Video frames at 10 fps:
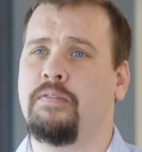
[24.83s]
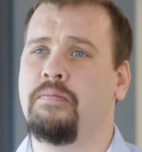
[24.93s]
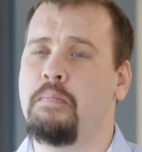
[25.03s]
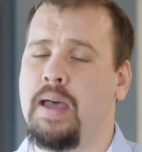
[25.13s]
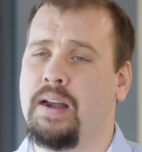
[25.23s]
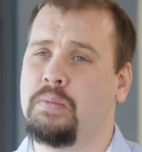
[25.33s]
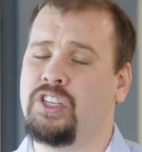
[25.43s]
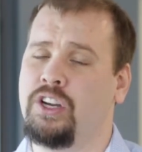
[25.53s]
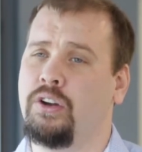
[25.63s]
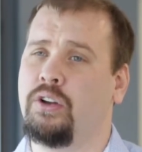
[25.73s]
of
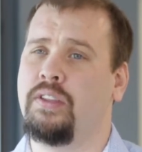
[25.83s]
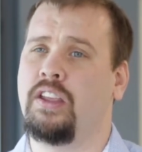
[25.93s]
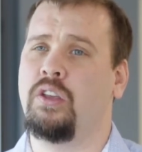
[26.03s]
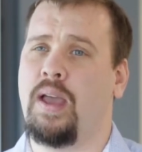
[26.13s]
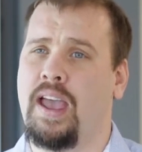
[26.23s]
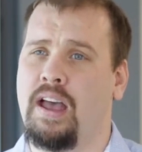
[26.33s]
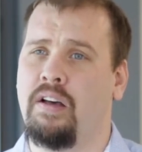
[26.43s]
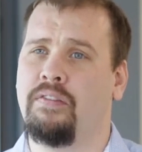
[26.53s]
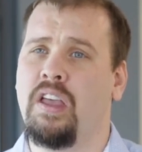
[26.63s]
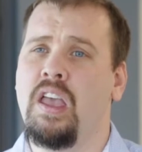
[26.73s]
material that you have,